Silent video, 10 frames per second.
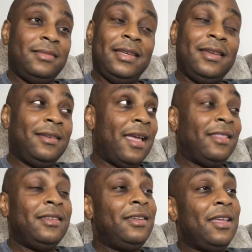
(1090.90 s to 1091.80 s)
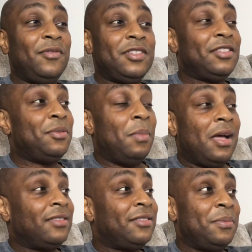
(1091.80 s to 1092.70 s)
Anthony Davis is a
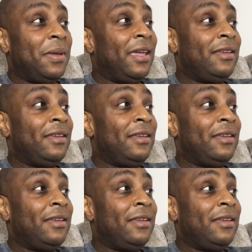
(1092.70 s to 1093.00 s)
monster, man.